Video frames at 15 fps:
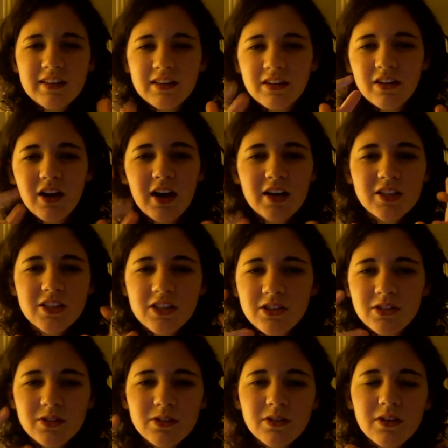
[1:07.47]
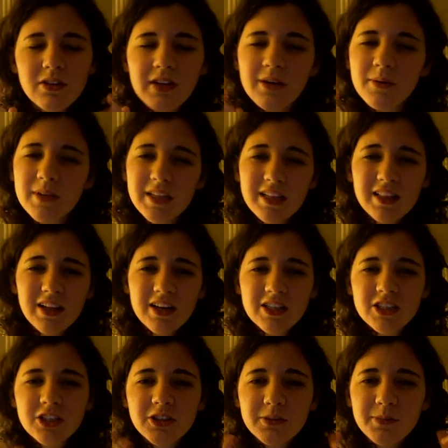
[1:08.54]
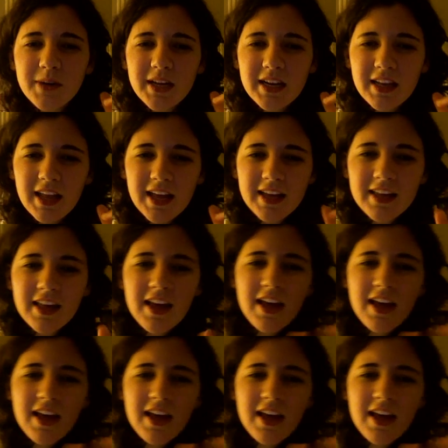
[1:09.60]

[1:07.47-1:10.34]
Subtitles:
logical, not really logical, but like